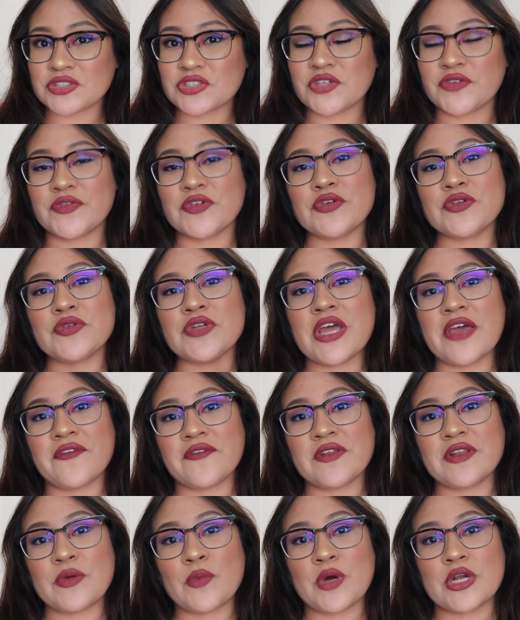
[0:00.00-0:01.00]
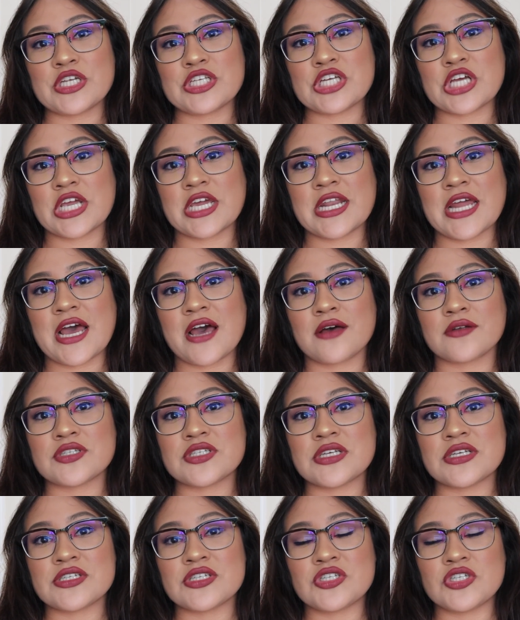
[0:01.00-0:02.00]
so if you definitely want to check it
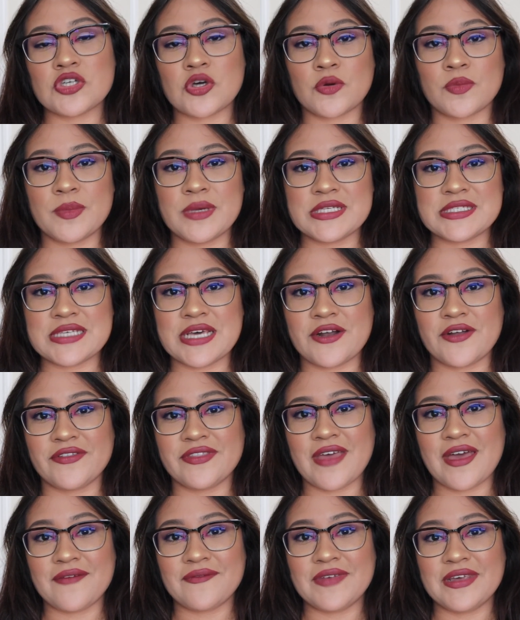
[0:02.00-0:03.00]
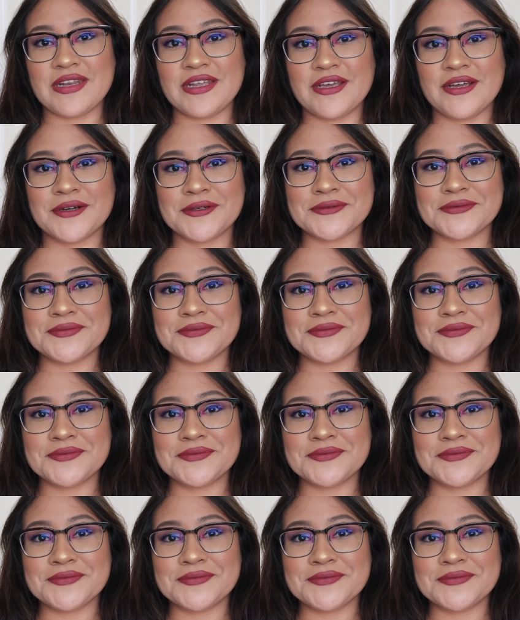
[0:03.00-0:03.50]
out, don't miss out on that video.